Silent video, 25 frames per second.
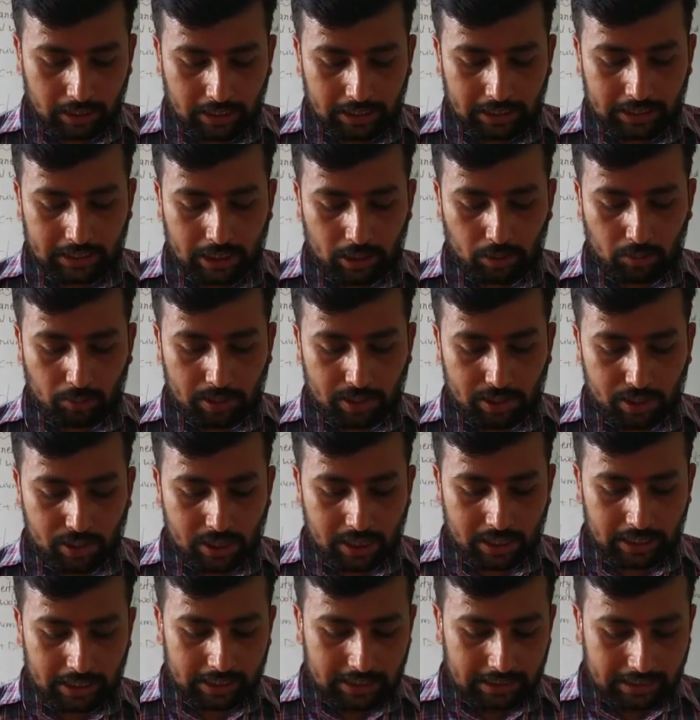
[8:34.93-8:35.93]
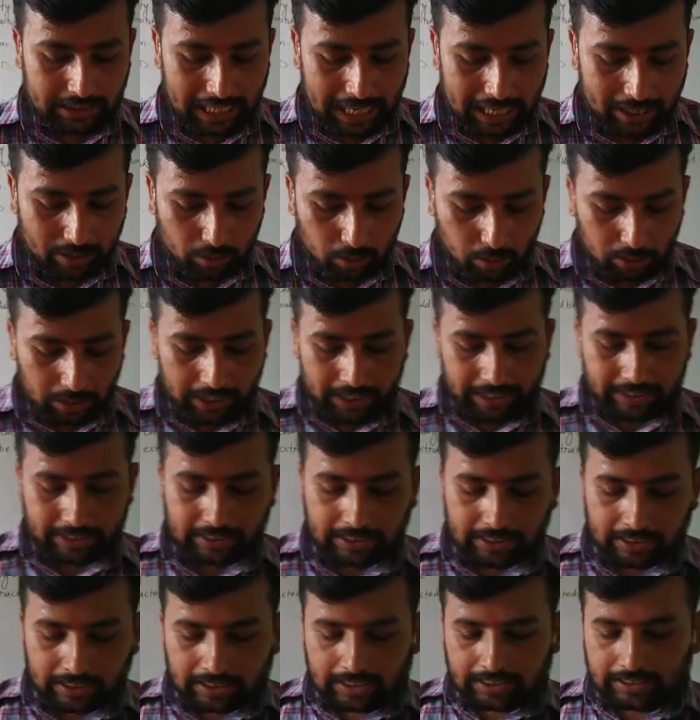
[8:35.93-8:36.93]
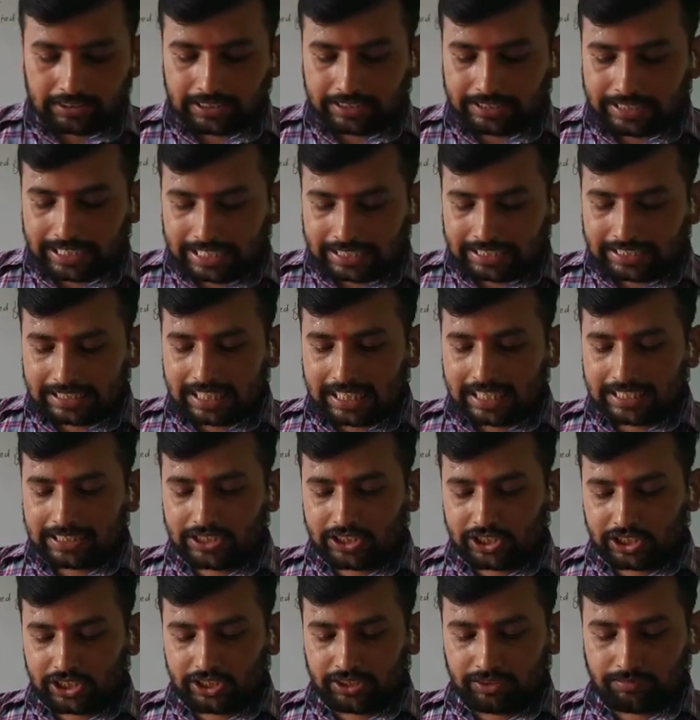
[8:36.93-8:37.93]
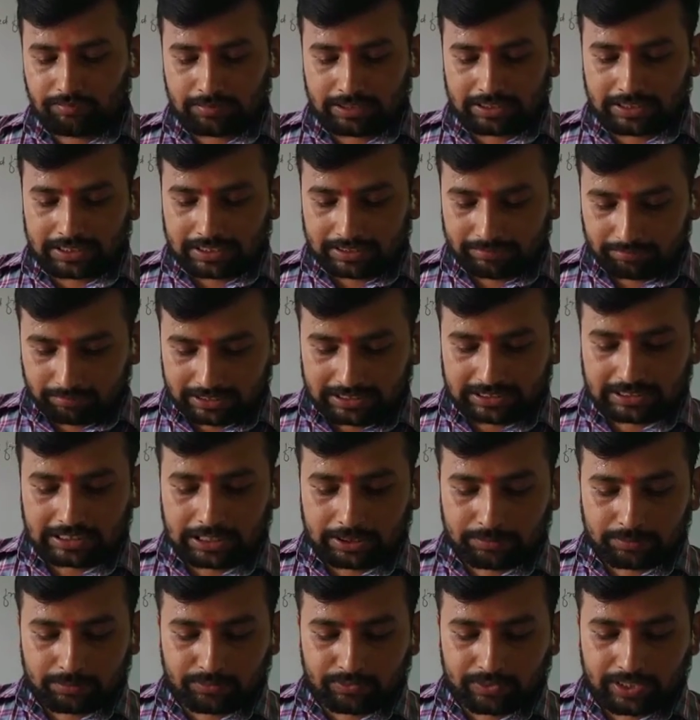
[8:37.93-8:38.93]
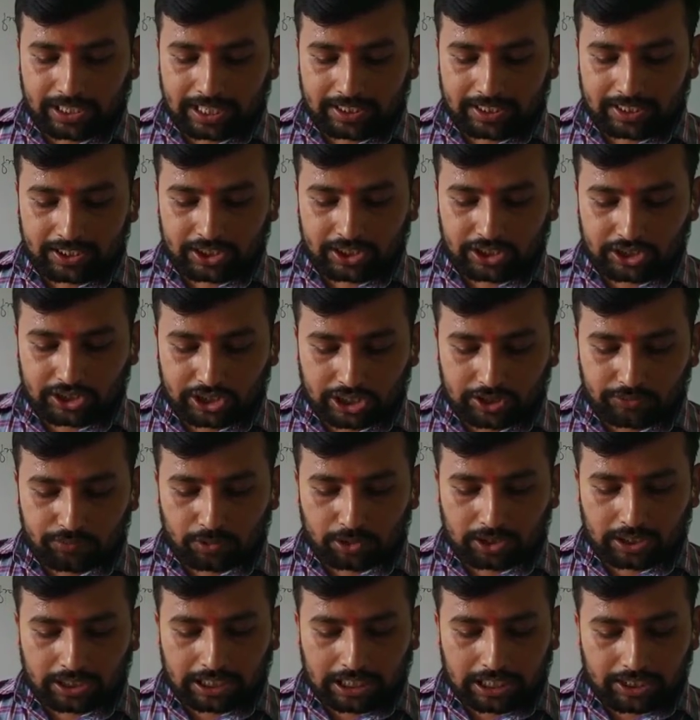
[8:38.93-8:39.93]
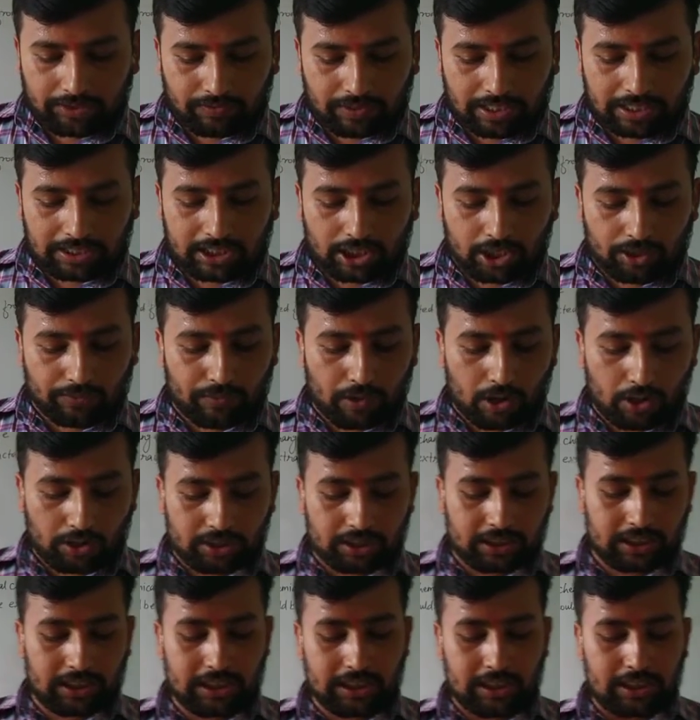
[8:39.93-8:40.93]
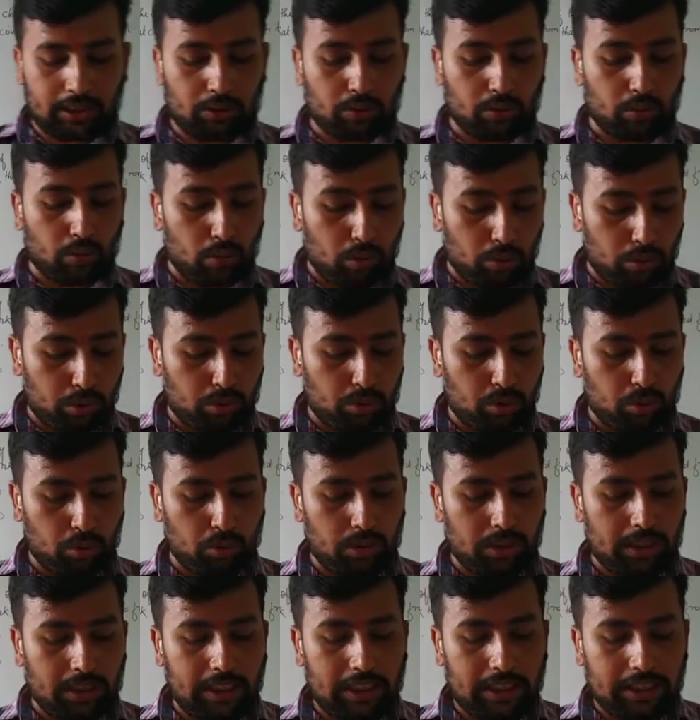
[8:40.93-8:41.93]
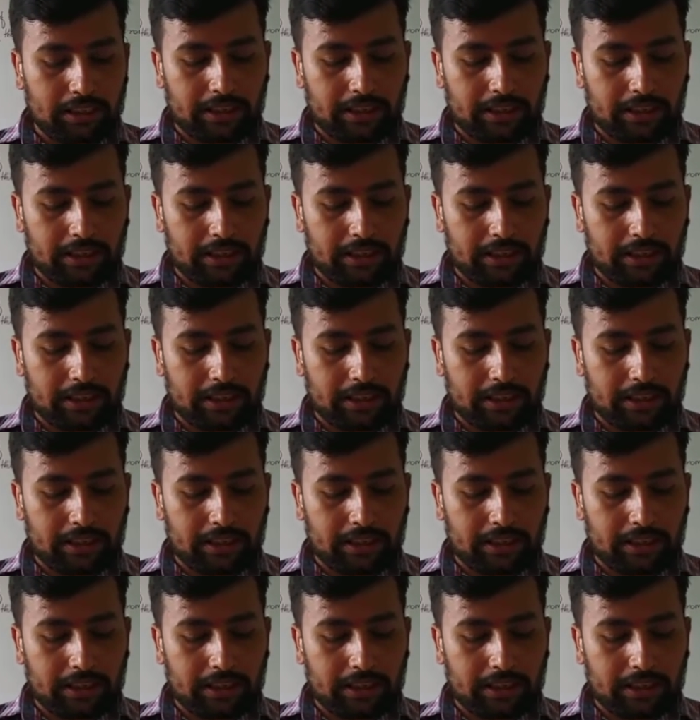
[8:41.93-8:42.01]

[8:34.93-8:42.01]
Here question is calculate the delta G, and that means Gibbs free energy change for the conversion of oxygen to ozone.